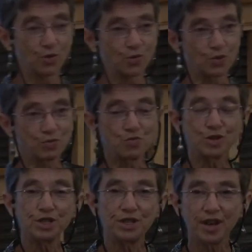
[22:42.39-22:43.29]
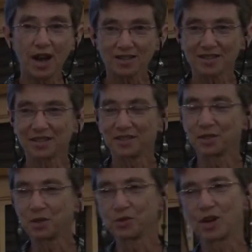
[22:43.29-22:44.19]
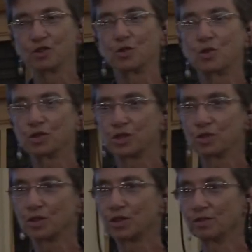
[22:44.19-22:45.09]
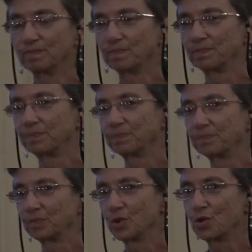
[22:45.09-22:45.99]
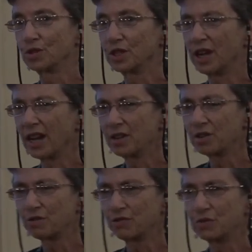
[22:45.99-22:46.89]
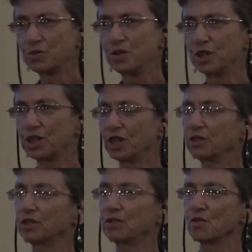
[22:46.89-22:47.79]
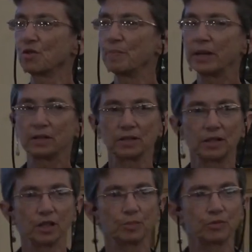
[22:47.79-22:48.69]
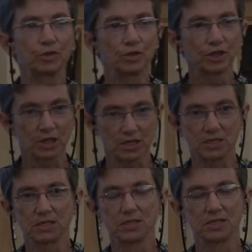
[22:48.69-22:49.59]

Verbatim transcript: We would not close our doors to her or deny her food, shelter, or medical help for her son.